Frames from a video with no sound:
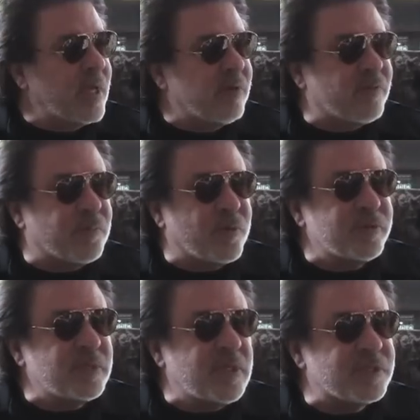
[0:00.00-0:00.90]
And if a
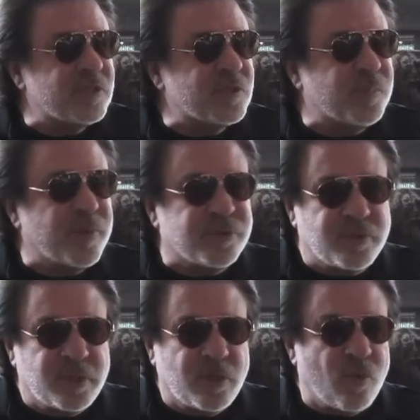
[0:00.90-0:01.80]
person isn't
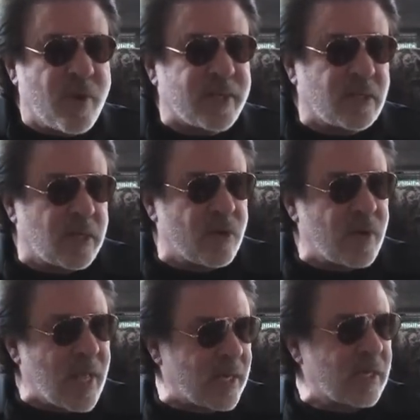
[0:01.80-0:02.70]
spiritually correct and they're
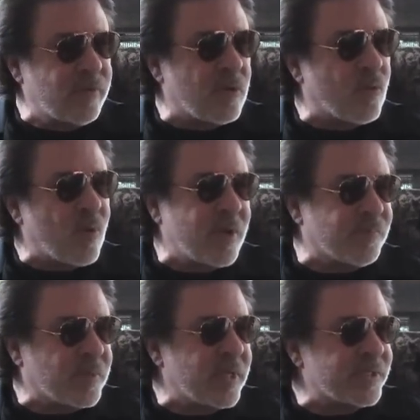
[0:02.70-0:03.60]
not in their
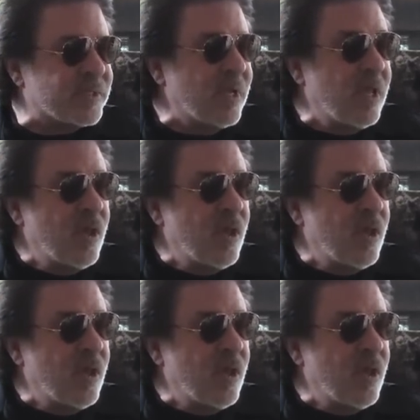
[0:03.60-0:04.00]
right place,